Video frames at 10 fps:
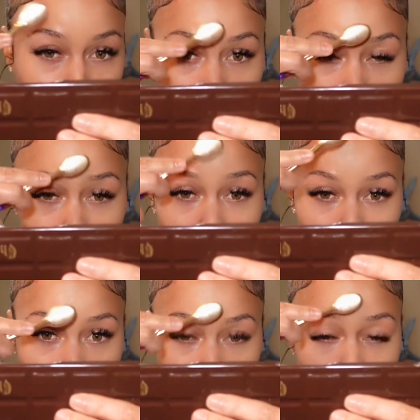and
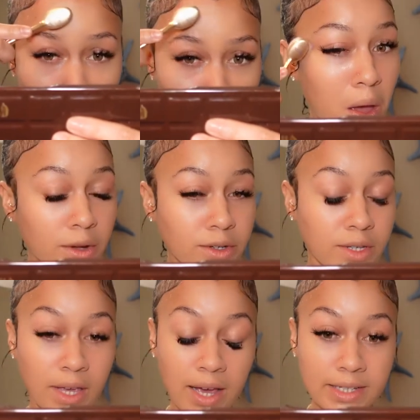dewy.
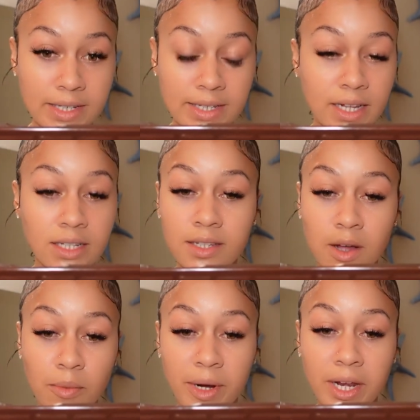Yes, it's
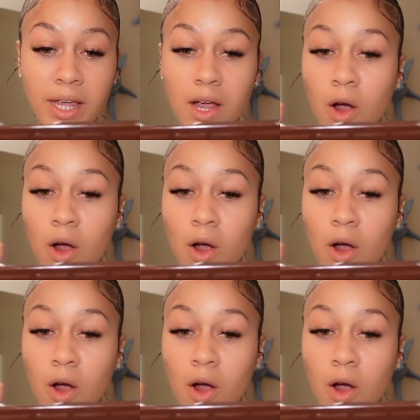so pretty.